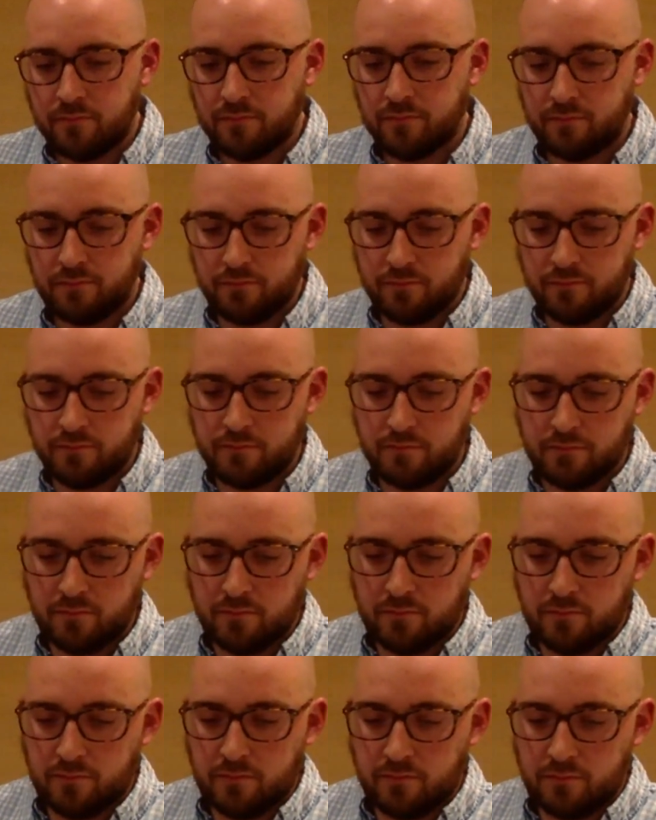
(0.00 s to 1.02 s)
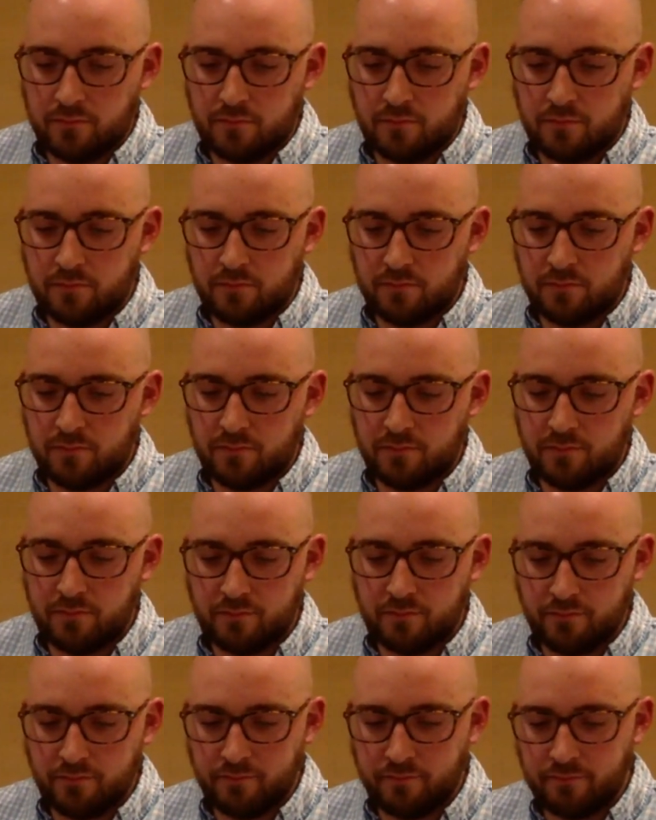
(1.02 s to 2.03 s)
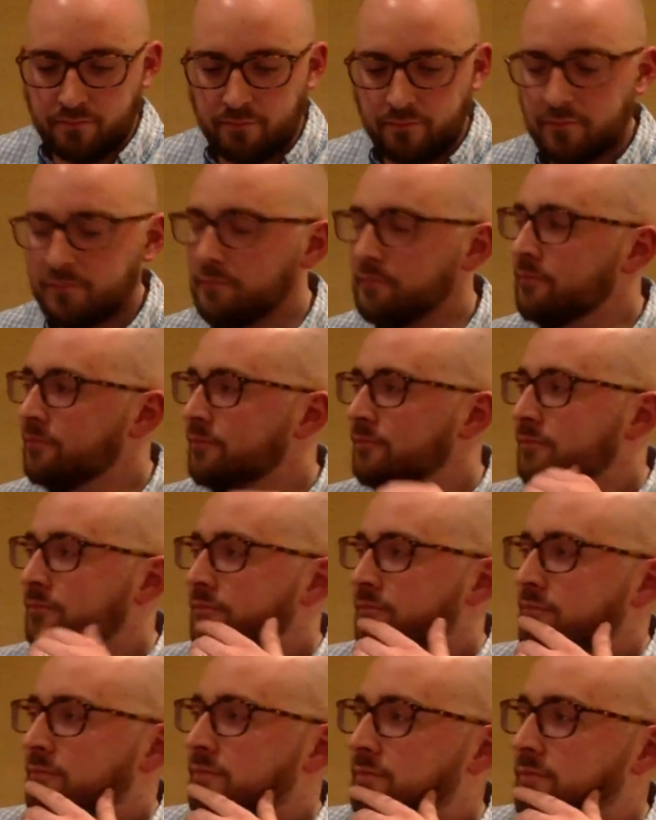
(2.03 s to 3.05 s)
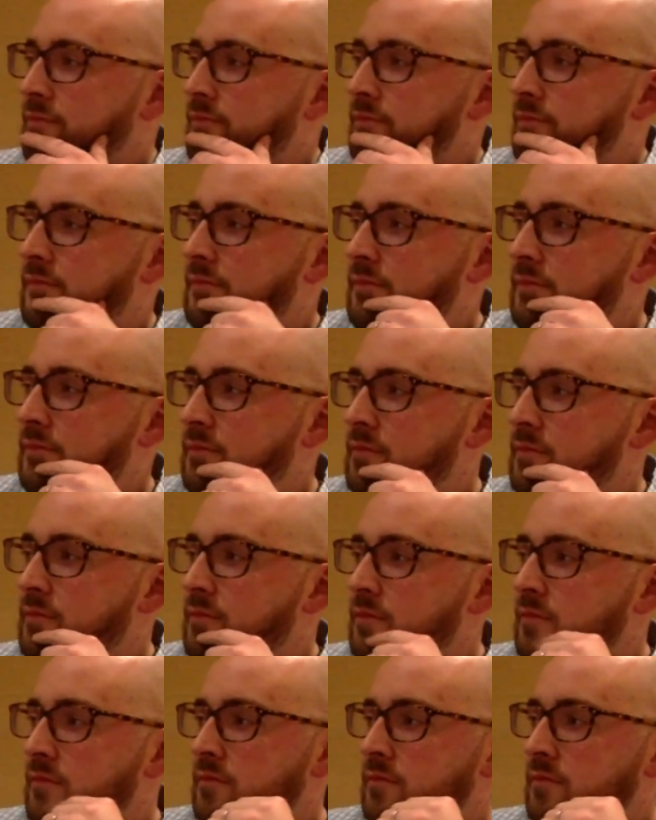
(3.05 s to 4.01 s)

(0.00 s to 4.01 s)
[no speech]